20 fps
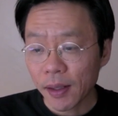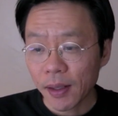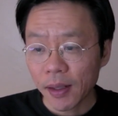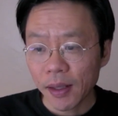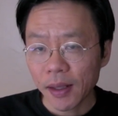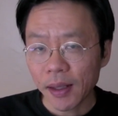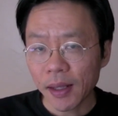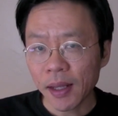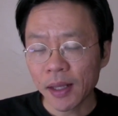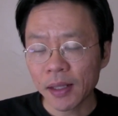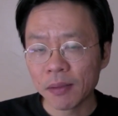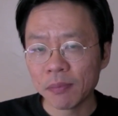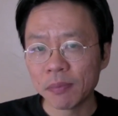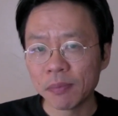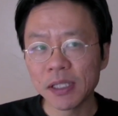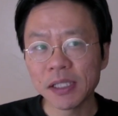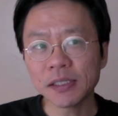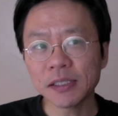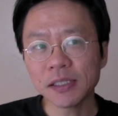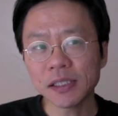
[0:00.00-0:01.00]
And
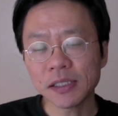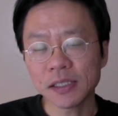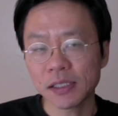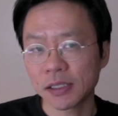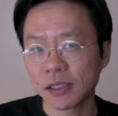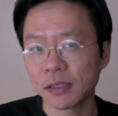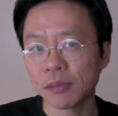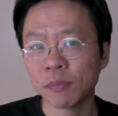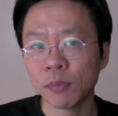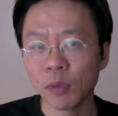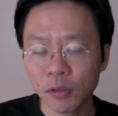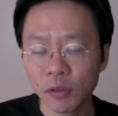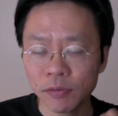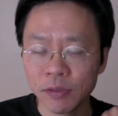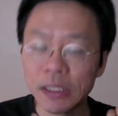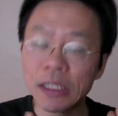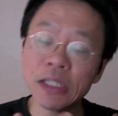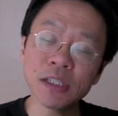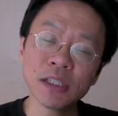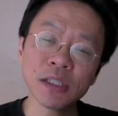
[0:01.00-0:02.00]
because it's more of an
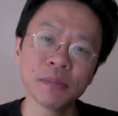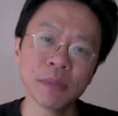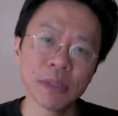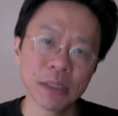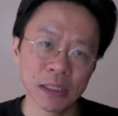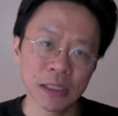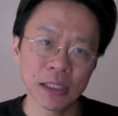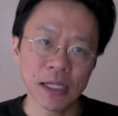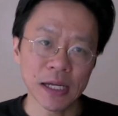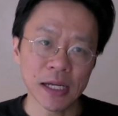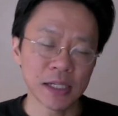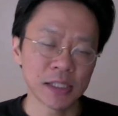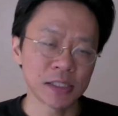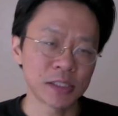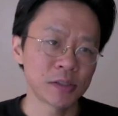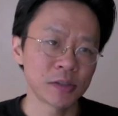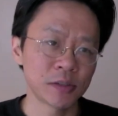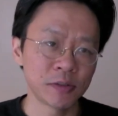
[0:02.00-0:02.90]
intimate class of